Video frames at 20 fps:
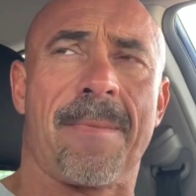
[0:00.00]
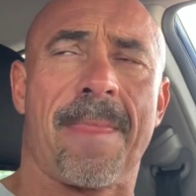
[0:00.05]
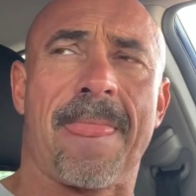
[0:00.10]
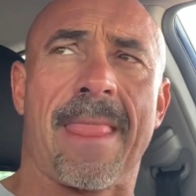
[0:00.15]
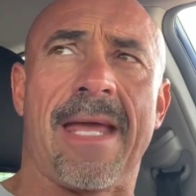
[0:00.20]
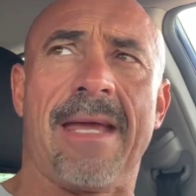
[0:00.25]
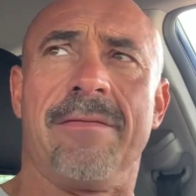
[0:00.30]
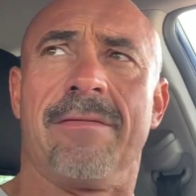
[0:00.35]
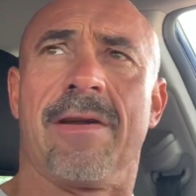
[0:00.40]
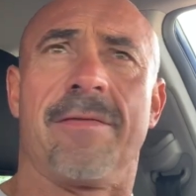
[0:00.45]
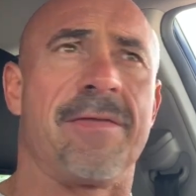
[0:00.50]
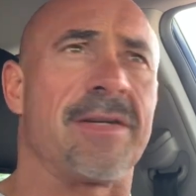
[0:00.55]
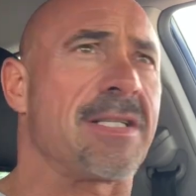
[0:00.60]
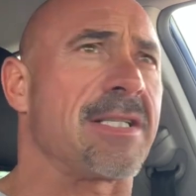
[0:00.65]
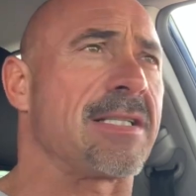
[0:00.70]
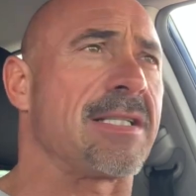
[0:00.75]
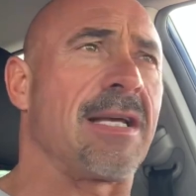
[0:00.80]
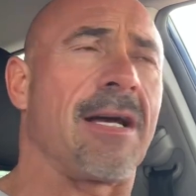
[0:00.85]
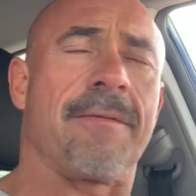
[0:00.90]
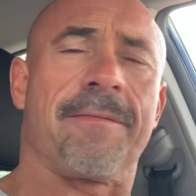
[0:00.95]
even if it's
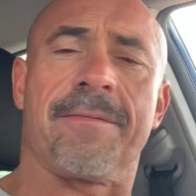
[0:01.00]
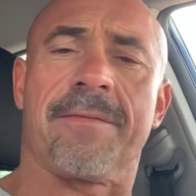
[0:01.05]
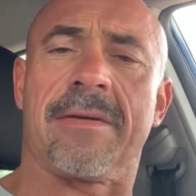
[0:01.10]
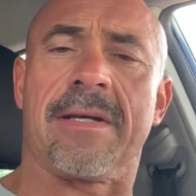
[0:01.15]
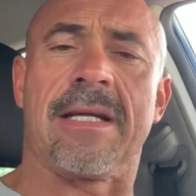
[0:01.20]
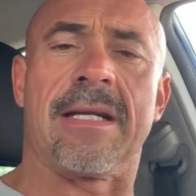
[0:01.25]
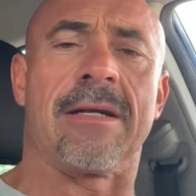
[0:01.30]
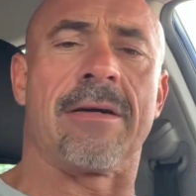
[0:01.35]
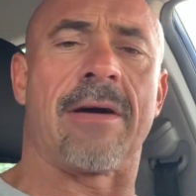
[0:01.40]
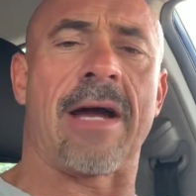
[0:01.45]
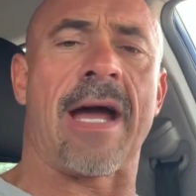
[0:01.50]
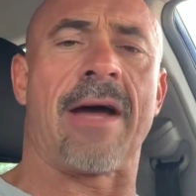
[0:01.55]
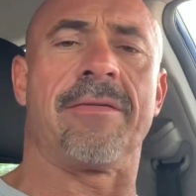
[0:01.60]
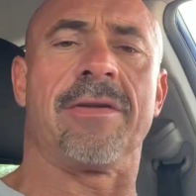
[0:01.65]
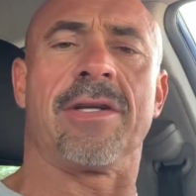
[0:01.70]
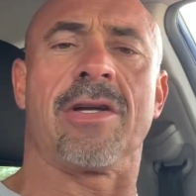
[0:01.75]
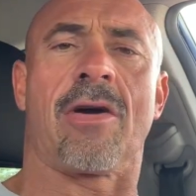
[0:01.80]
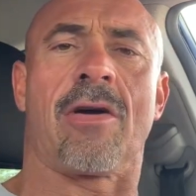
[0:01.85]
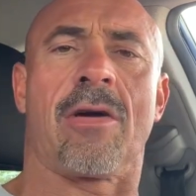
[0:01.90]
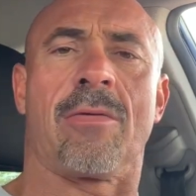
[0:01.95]
stuff, out in
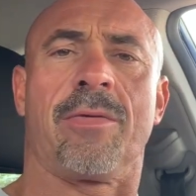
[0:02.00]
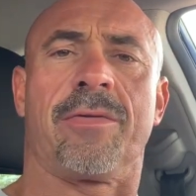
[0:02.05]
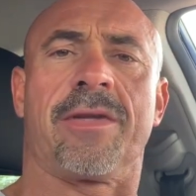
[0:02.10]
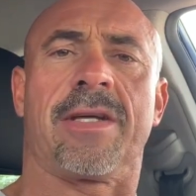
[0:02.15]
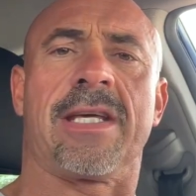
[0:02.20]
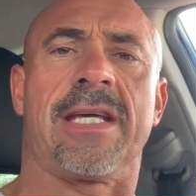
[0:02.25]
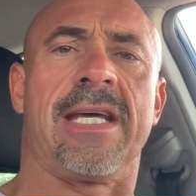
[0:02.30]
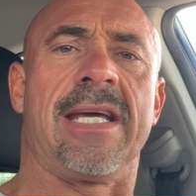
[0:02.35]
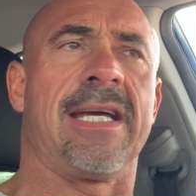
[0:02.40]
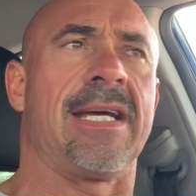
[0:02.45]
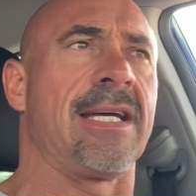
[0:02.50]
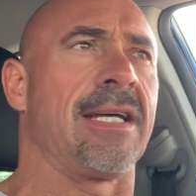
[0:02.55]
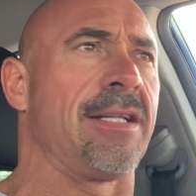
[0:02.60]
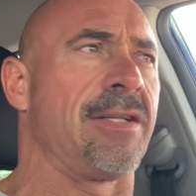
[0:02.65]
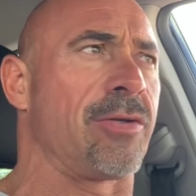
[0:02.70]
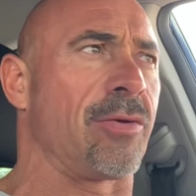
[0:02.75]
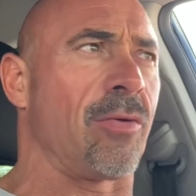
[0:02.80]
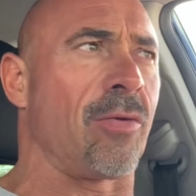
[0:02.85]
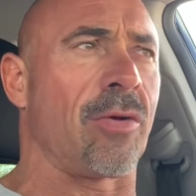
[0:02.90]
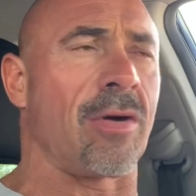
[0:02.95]
the yard with the
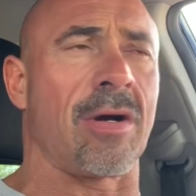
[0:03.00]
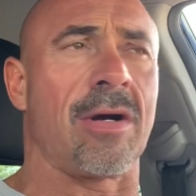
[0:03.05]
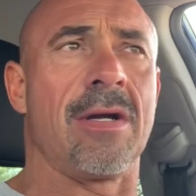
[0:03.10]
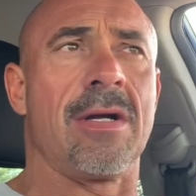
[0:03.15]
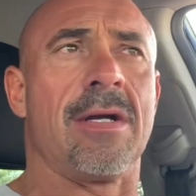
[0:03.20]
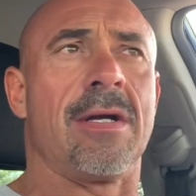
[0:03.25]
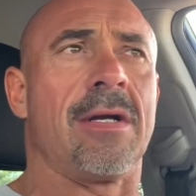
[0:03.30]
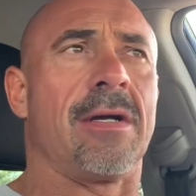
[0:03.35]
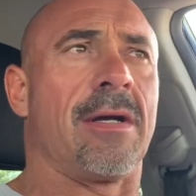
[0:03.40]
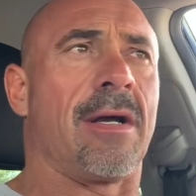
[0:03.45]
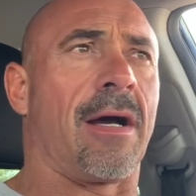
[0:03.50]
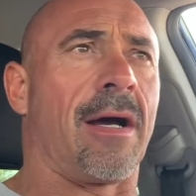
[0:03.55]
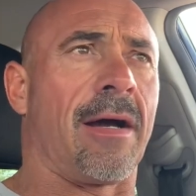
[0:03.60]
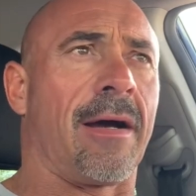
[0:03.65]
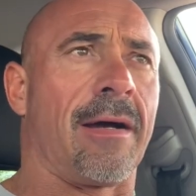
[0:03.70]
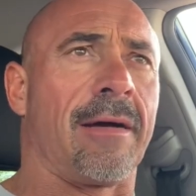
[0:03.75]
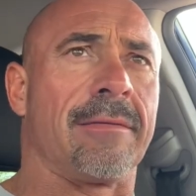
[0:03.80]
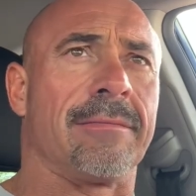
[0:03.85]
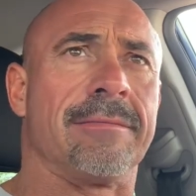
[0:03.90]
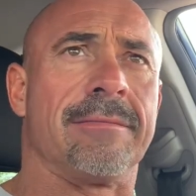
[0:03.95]
kids or,
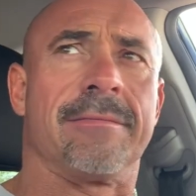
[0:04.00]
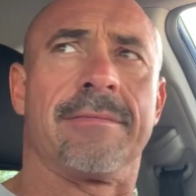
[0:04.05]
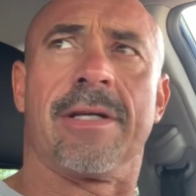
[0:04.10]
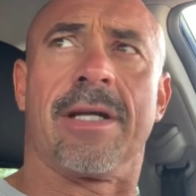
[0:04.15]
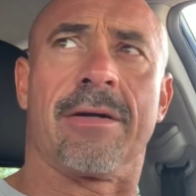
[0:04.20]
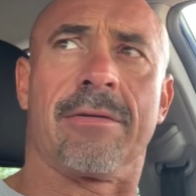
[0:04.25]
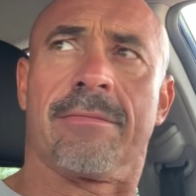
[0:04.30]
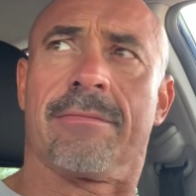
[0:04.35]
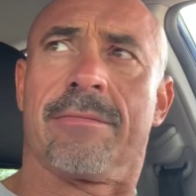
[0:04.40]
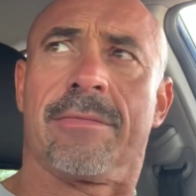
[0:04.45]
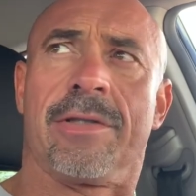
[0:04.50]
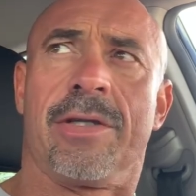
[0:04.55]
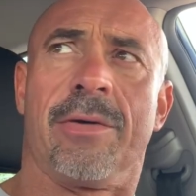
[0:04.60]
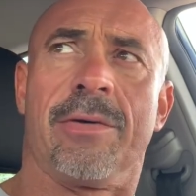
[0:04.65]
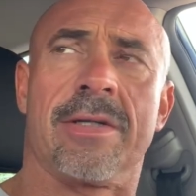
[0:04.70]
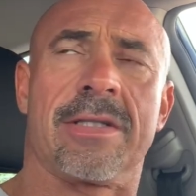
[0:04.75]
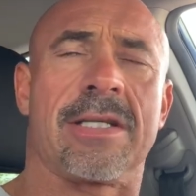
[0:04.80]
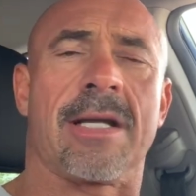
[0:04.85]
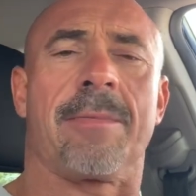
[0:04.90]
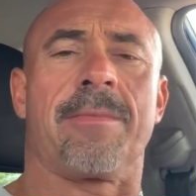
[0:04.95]

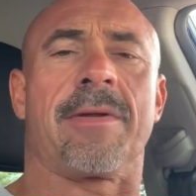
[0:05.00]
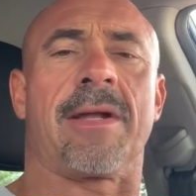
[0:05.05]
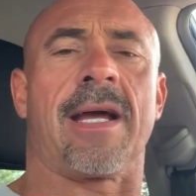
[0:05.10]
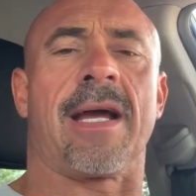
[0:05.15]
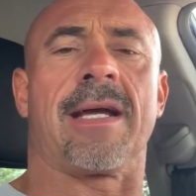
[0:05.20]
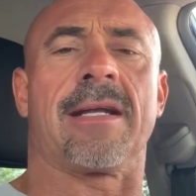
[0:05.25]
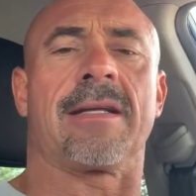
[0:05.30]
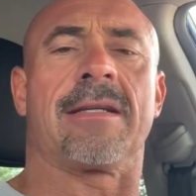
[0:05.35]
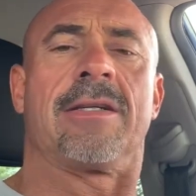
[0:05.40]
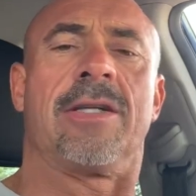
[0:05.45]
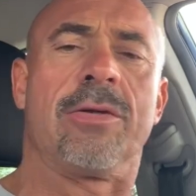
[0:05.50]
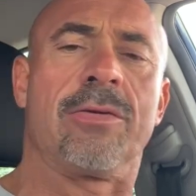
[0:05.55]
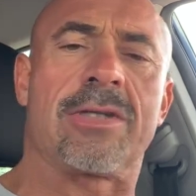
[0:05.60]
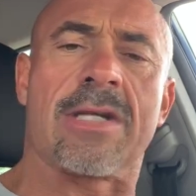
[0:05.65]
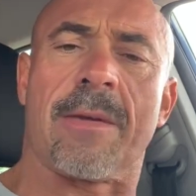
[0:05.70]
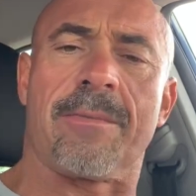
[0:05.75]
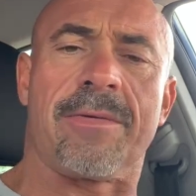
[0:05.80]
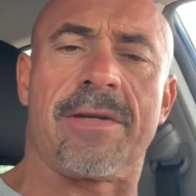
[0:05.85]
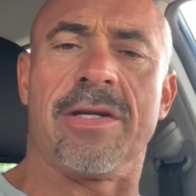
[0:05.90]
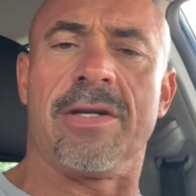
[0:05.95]
doing something do
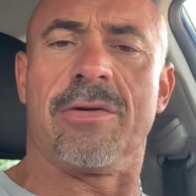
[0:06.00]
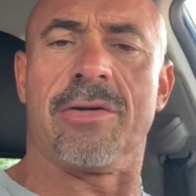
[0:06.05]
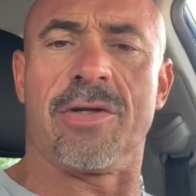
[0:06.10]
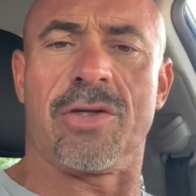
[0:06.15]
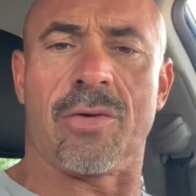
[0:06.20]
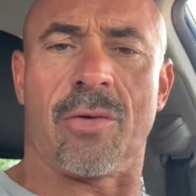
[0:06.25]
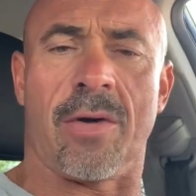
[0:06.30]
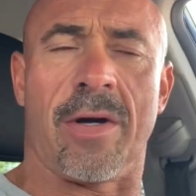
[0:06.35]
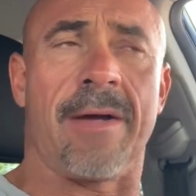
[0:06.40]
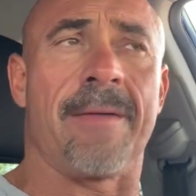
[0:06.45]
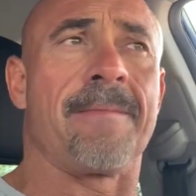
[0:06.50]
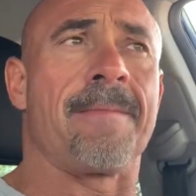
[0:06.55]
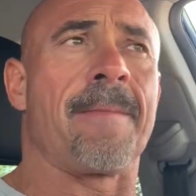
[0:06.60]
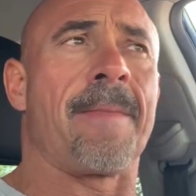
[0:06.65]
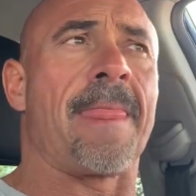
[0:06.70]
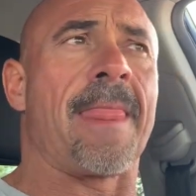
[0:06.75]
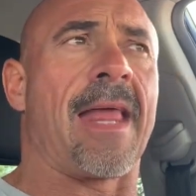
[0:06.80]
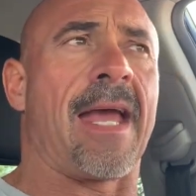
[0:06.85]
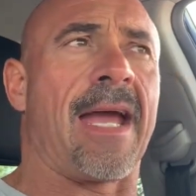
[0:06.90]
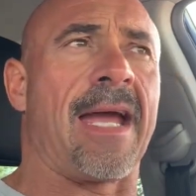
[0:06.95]
something you enjoy,
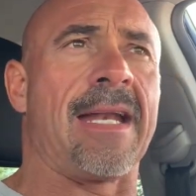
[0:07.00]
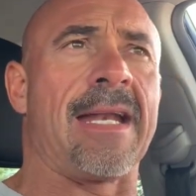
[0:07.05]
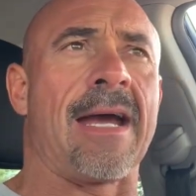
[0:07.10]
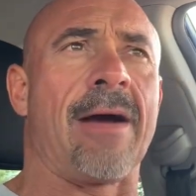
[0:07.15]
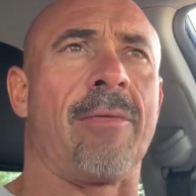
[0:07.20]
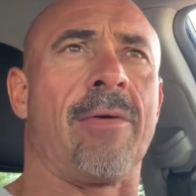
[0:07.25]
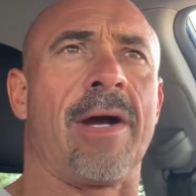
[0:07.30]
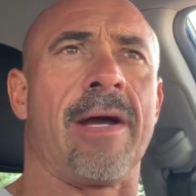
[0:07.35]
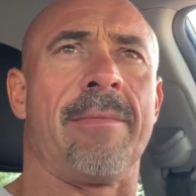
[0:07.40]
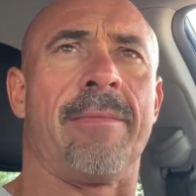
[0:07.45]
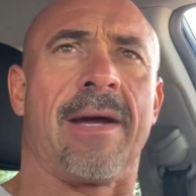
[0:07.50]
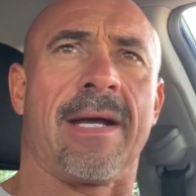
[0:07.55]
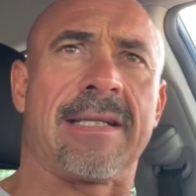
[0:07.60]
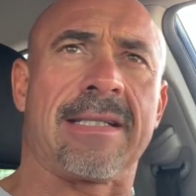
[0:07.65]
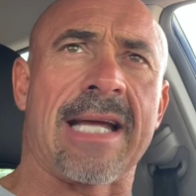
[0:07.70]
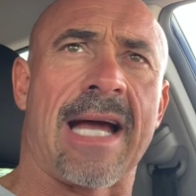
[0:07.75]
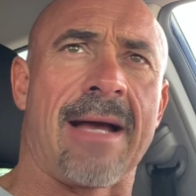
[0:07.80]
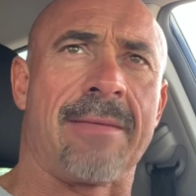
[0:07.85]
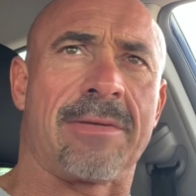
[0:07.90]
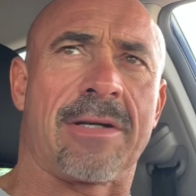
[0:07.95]
and that way make
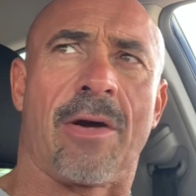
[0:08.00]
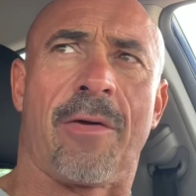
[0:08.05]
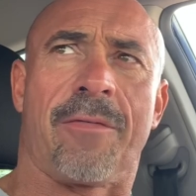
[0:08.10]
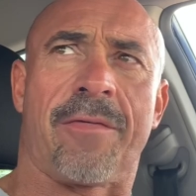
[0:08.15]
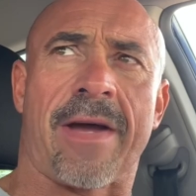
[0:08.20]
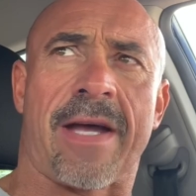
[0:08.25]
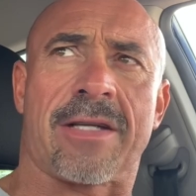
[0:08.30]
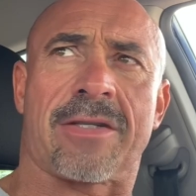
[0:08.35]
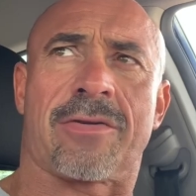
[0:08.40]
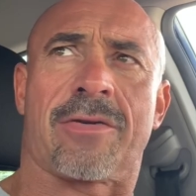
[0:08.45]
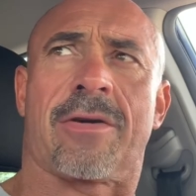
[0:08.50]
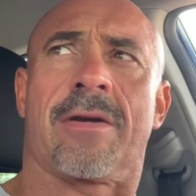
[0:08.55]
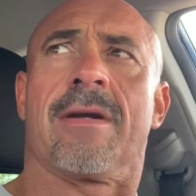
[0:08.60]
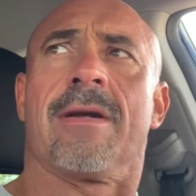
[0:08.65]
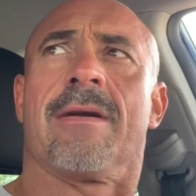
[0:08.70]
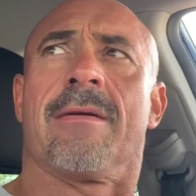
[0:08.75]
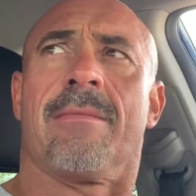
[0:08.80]
time to go faster.